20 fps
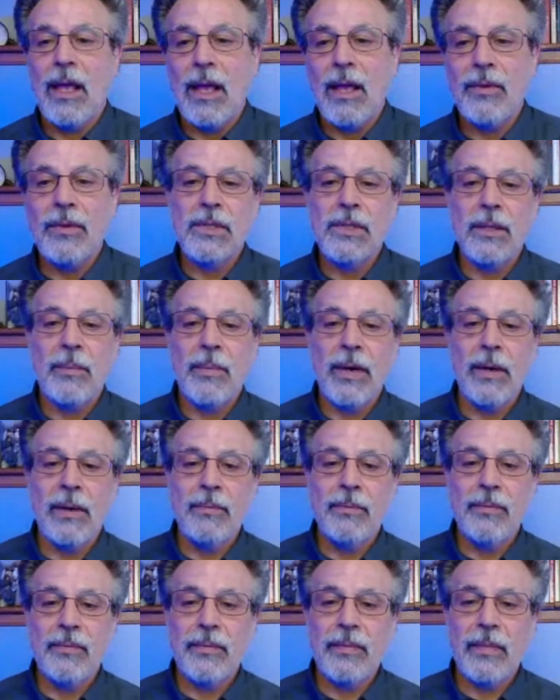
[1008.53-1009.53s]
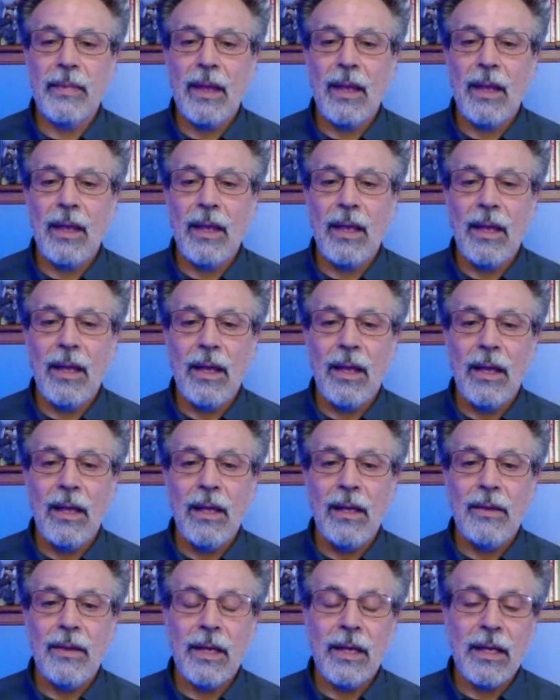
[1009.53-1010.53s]
And to pump,
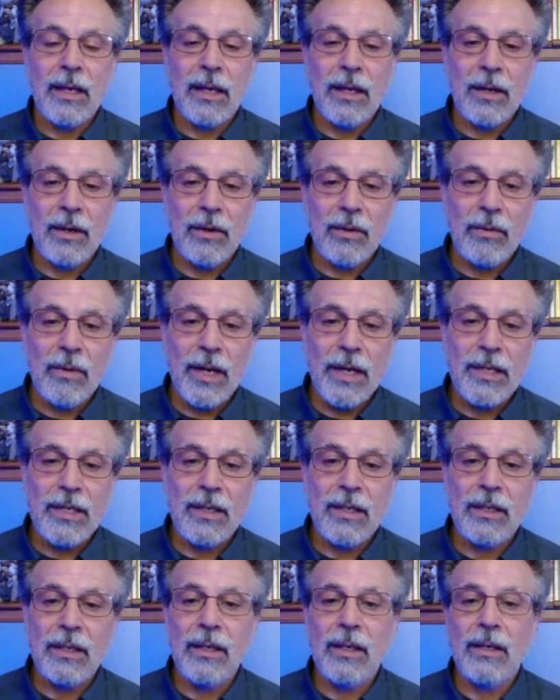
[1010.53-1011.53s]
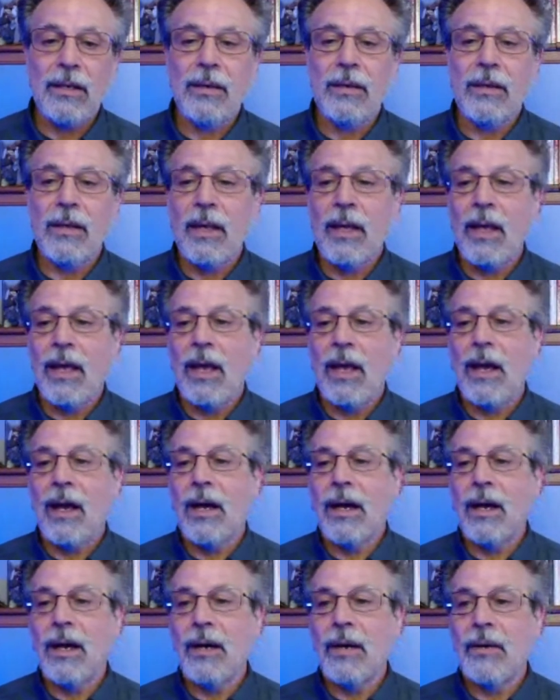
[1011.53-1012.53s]
they can get an erection again.
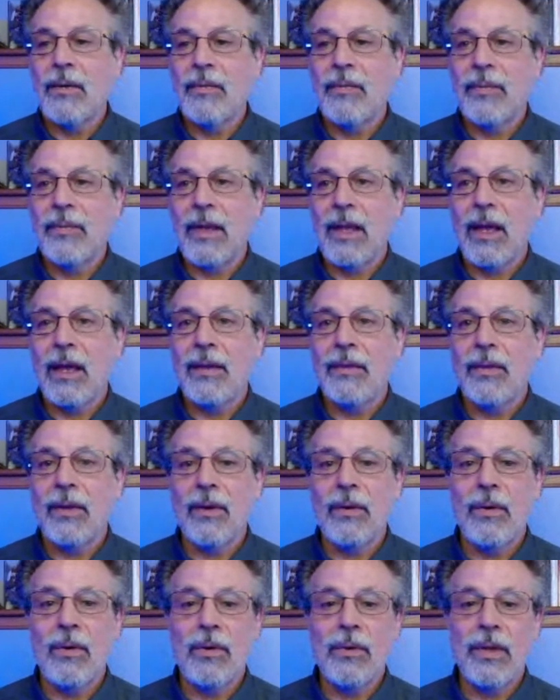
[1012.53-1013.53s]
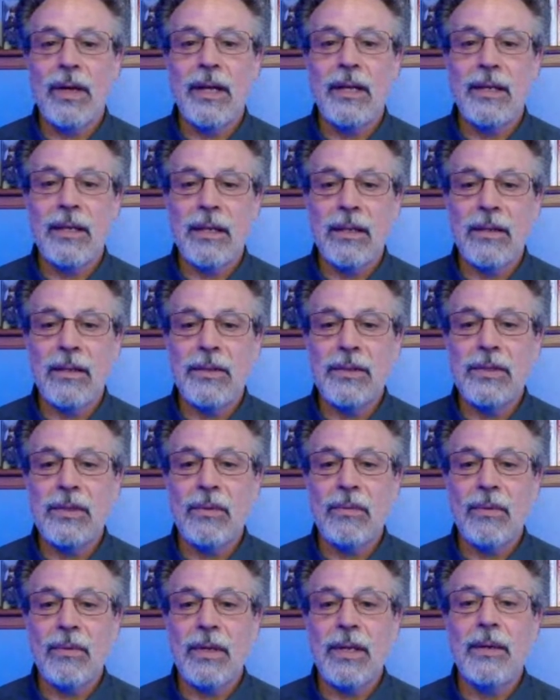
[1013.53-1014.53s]
And the whole idea is
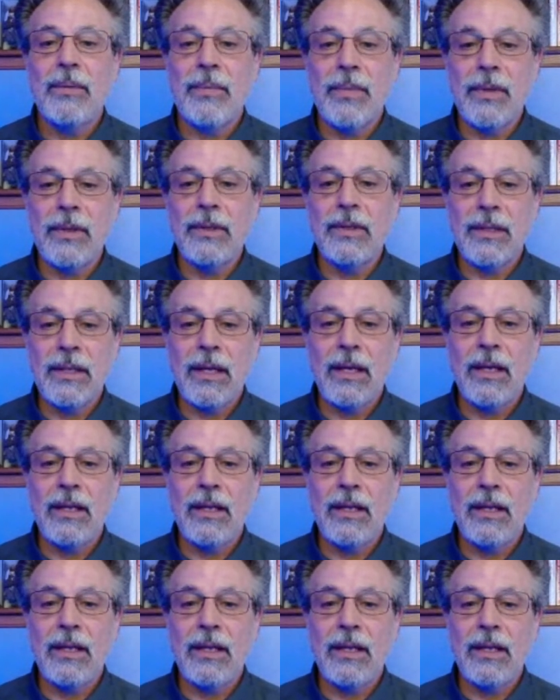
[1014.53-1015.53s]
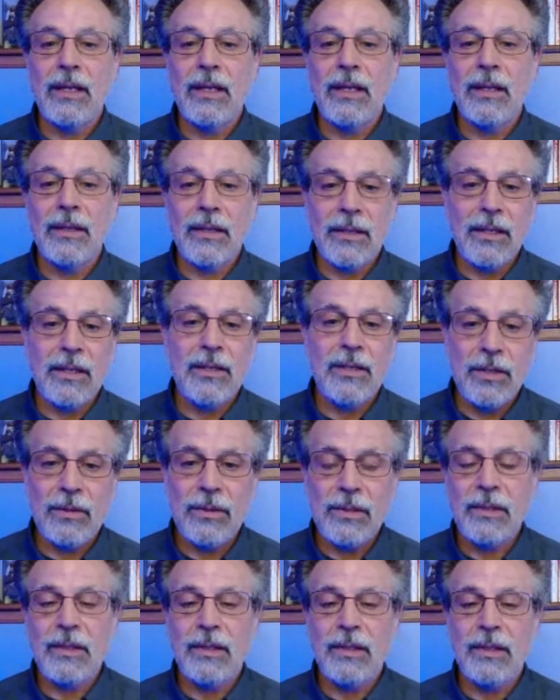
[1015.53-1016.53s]
to rehabilitate the
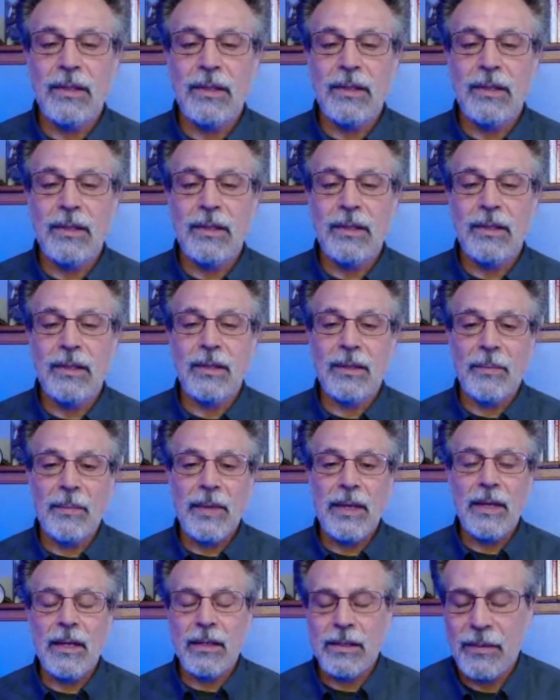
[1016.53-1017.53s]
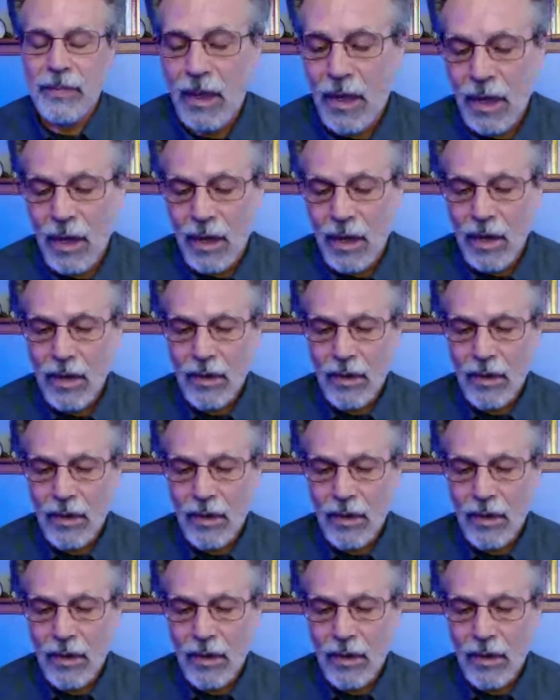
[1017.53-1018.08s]
tissues in the penis.